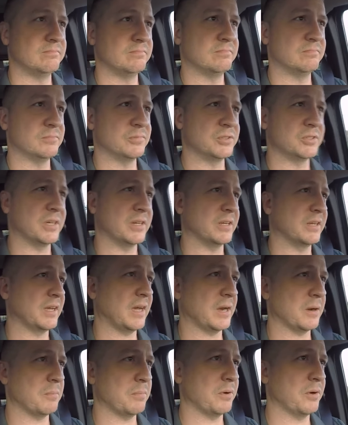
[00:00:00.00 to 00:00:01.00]
I was going to
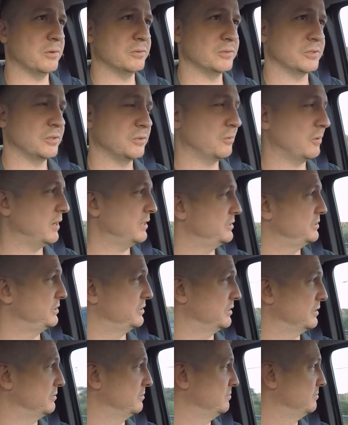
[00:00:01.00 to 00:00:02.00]
kind of pose a
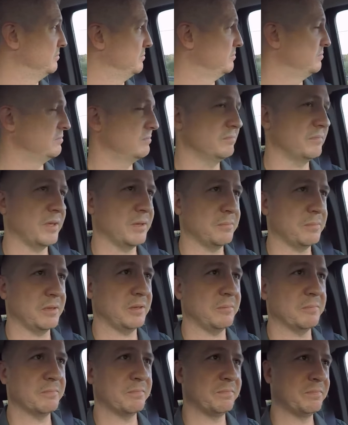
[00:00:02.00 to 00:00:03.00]
question,
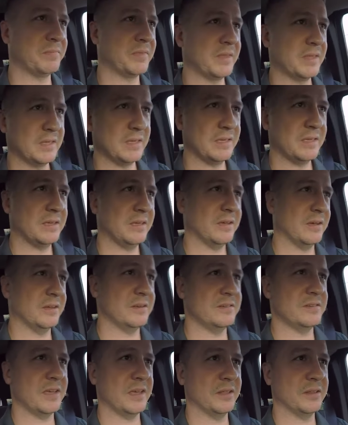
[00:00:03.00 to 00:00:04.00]
maybe a
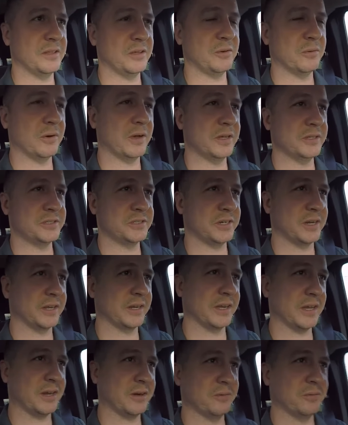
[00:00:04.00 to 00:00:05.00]
daily question. I
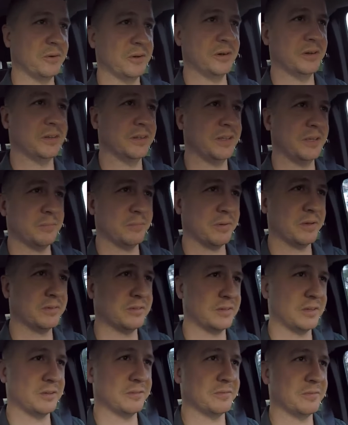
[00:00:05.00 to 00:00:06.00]
kind of wanted to get
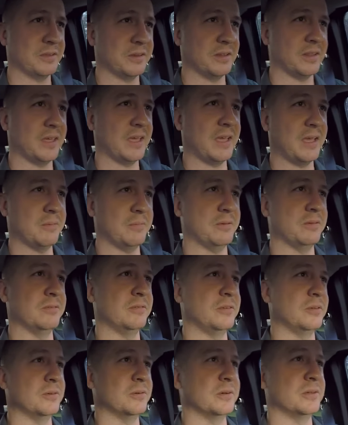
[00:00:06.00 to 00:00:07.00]
myself into the habit of
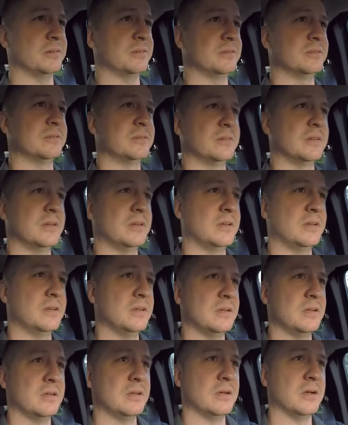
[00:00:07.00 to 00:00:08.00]
doing
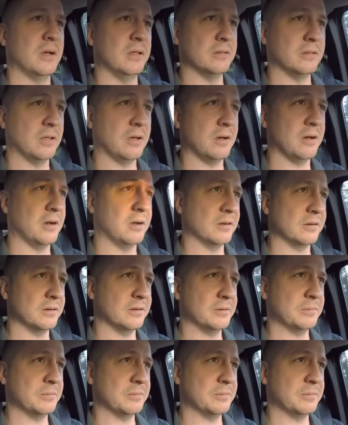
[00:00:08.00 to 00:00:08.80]
a log.